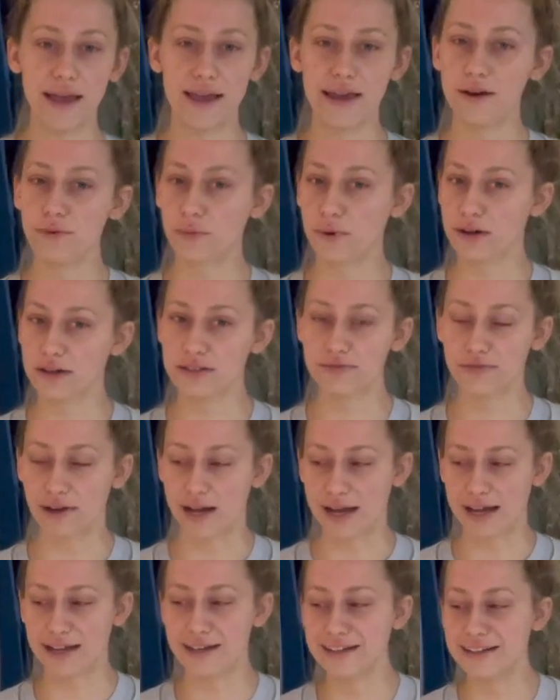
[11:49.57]
it works
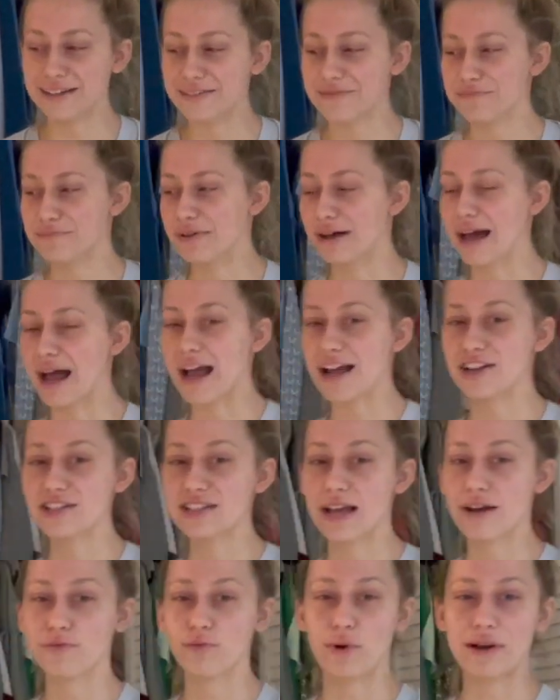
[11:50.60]
fine. But I just
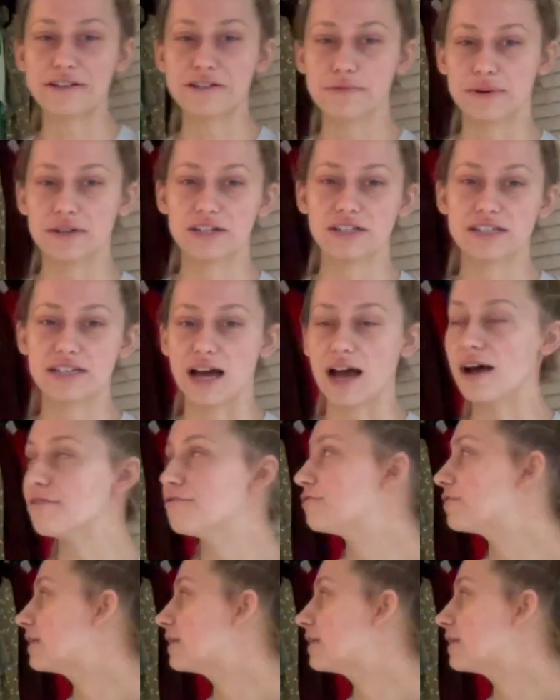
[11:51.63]
have way too much stuff,